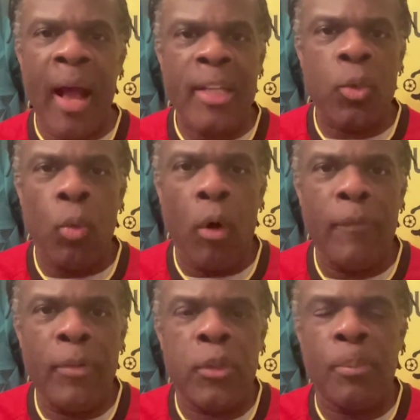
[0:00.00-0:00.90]
As a
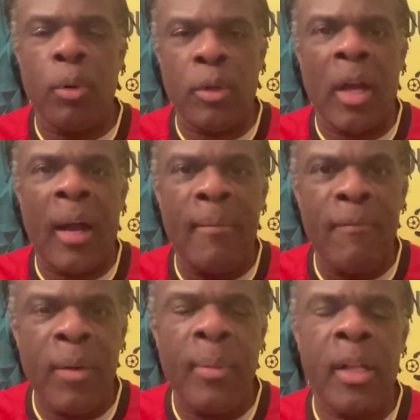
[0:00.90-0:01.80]
Watford supporter, I'm
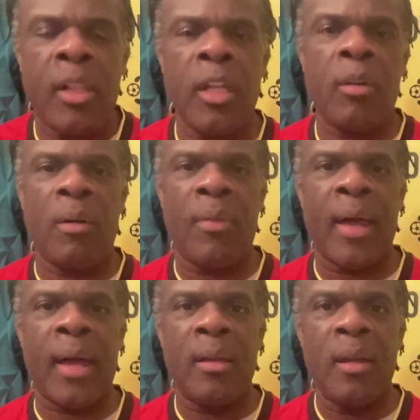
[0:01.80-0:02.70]
very clear on
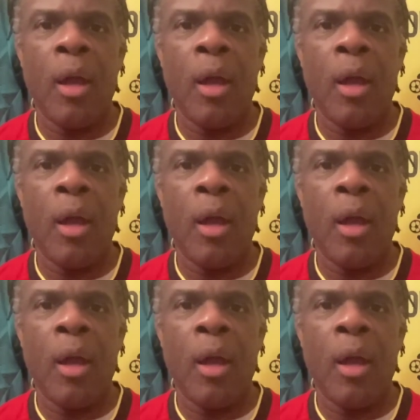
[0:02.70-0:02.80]
that.